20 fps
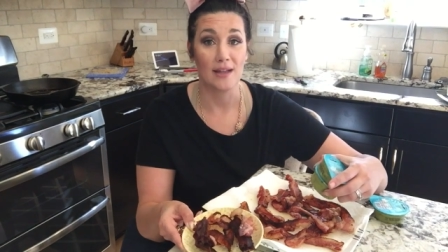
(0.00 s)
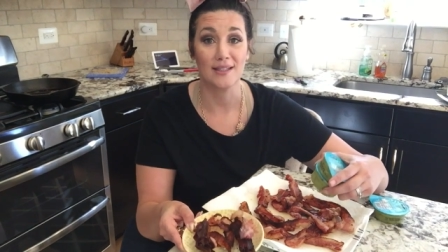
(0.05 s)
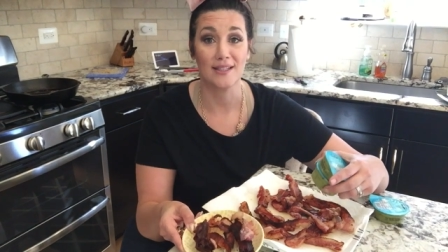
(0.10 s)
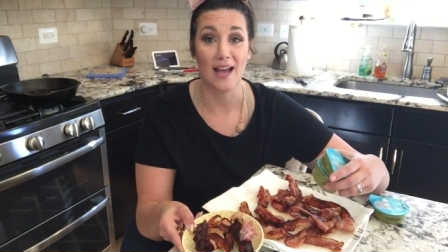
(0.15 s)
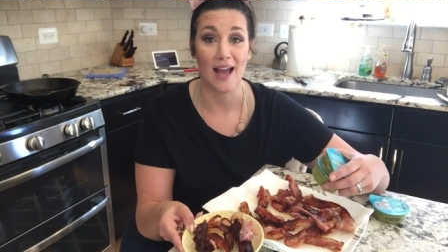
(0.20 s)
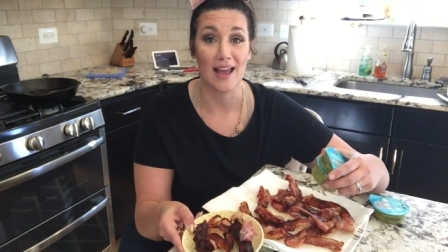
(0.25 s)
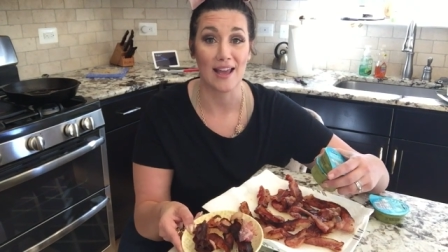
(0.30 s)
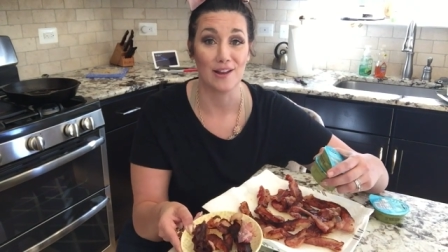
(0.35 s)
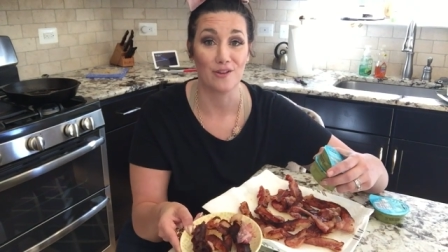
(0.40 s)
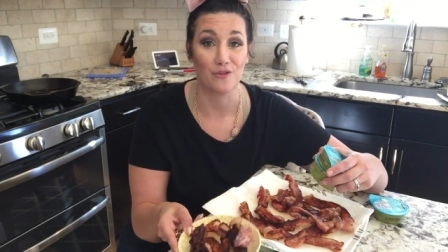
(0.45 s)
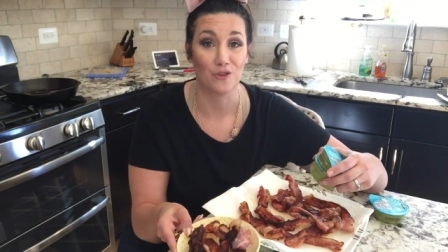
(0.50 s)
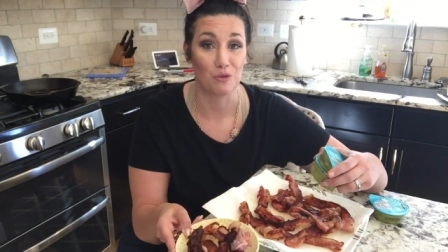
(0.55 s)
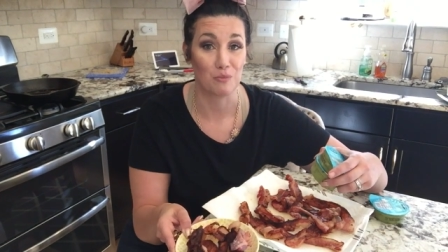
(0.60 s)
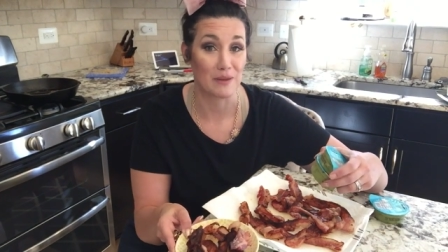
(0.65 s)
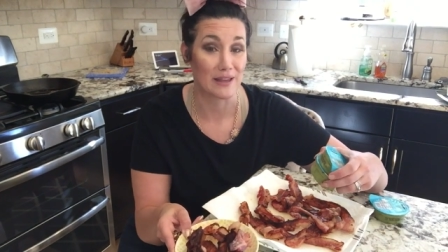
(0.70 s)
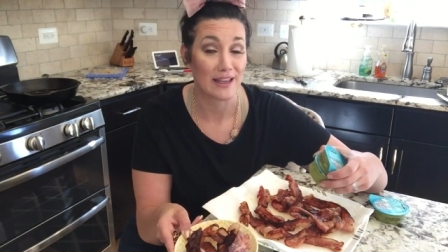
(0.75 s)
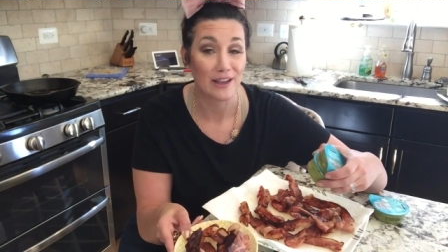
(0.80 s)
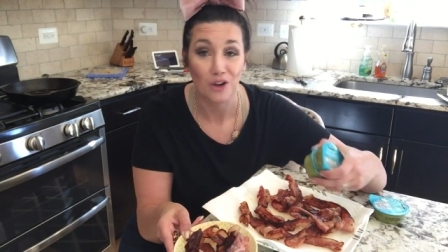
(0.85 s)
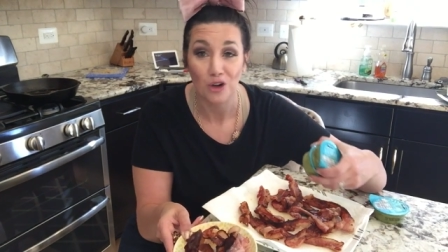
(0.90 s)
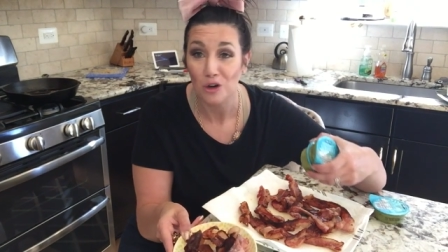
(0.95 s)
diet for
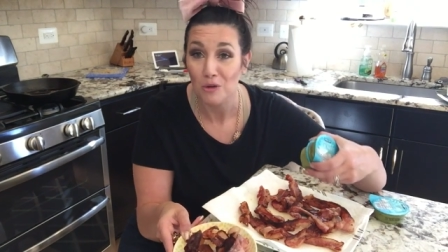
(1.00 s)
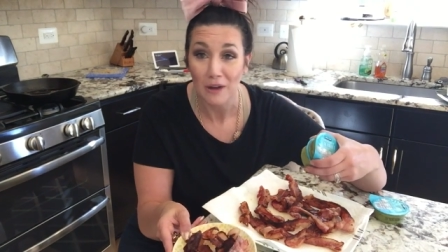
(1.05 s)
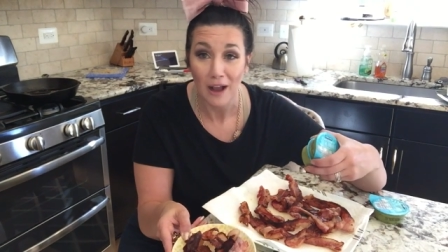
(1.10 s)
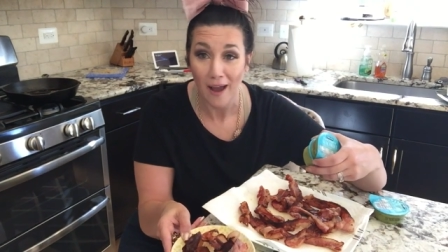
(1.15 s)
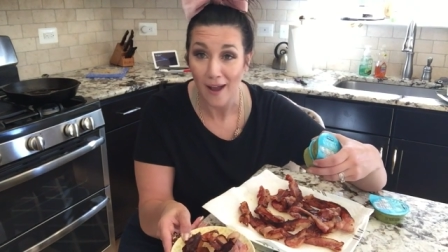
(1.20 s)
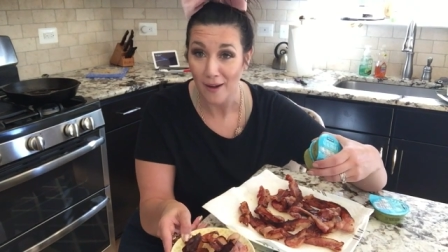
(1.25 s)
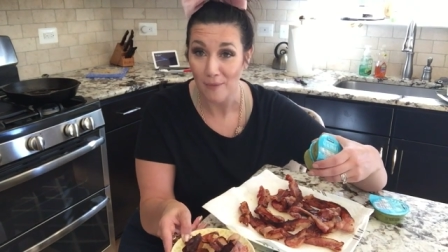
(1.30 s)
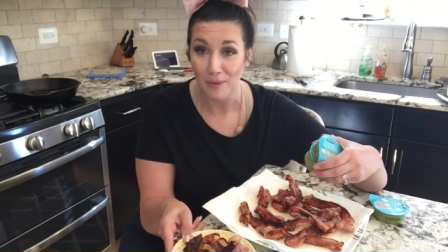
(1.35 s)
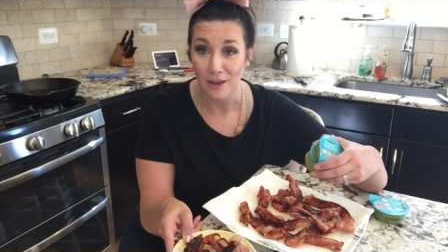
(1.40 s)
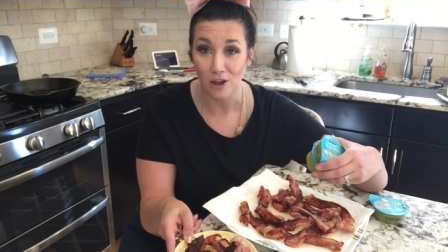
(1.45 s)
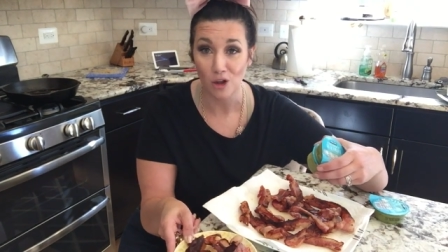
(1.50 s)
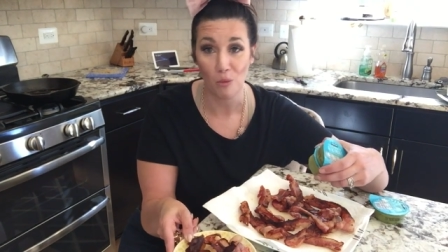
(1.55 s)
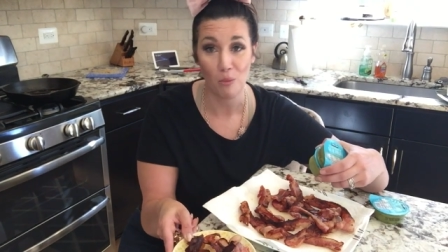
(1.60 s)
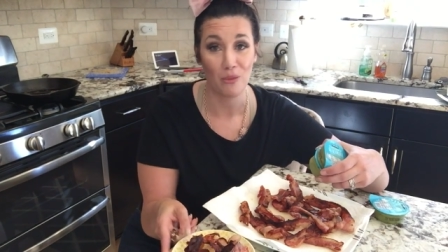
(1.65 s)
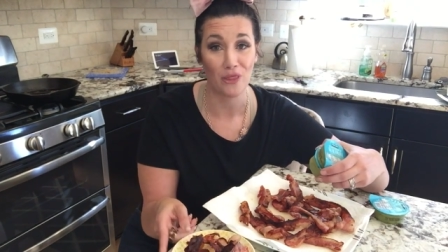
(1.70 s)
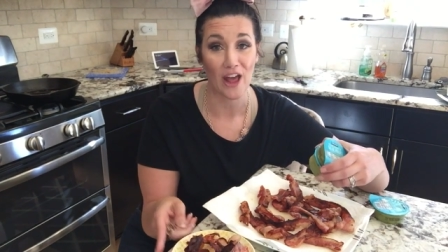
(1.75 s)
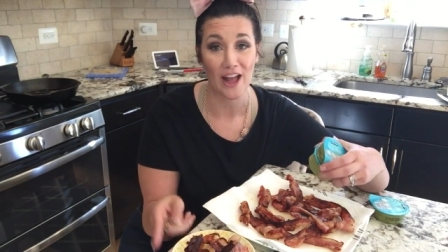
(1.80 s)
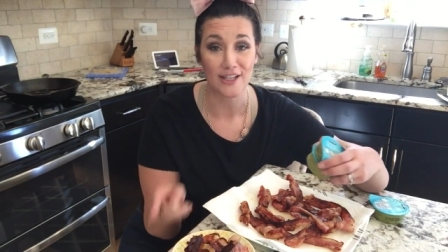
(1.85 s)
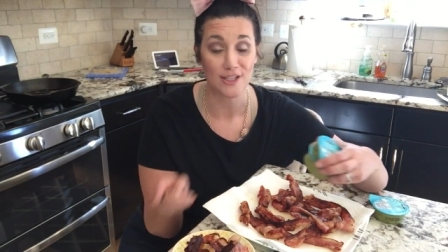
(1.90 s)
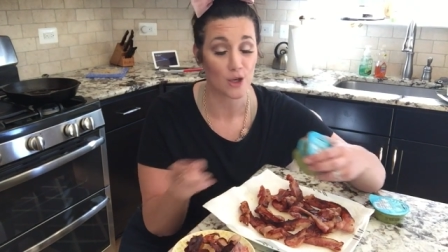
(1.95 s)
beginner kind of meal,
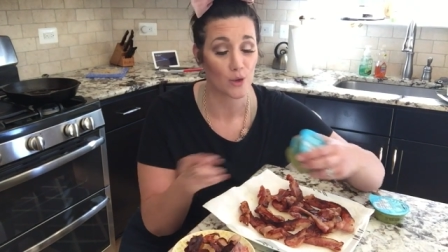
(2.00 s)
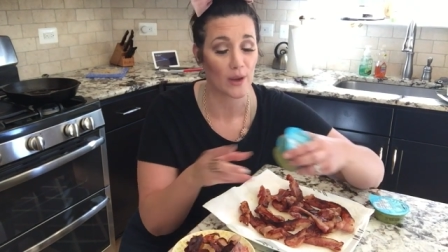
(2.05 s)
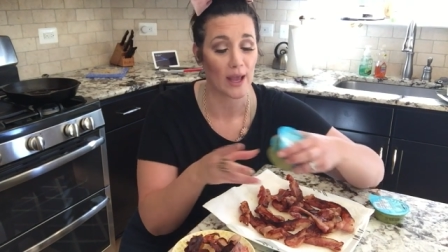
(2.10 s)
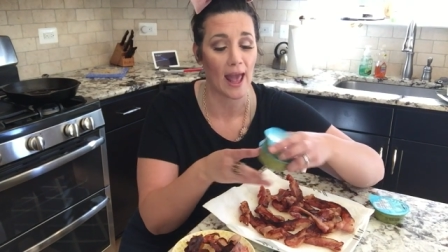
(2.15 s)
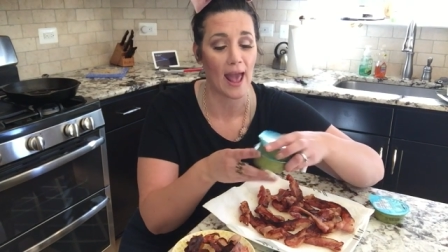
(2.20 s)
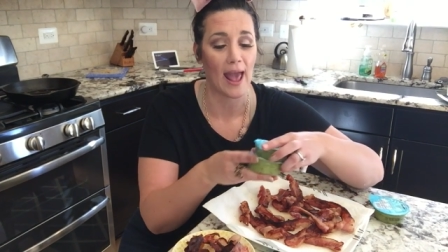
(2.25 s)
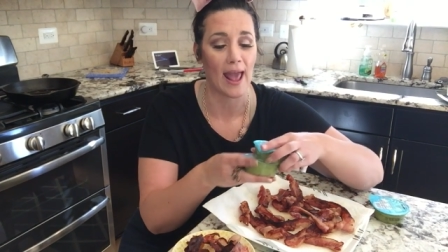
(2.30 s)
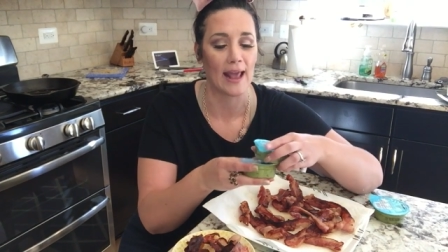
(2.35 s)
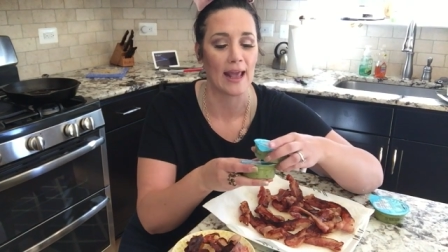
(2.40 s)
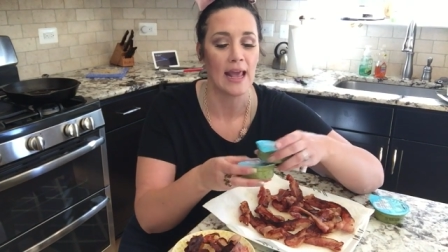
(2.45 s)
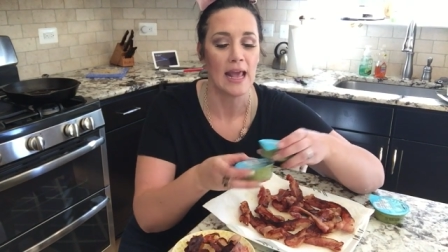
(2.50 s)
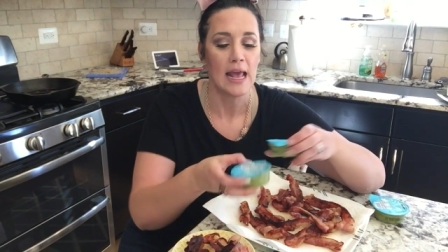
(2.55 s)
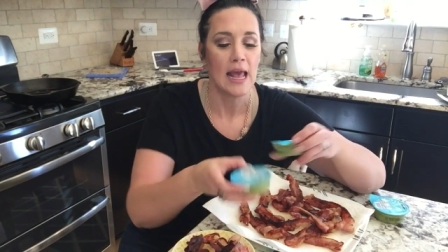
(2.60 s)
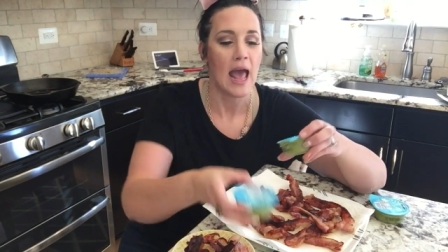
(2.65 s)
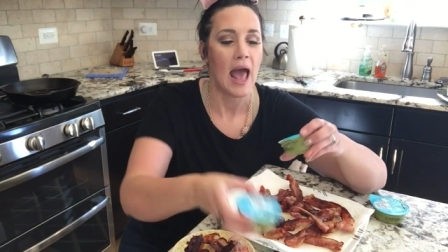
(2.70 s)
but that's okay.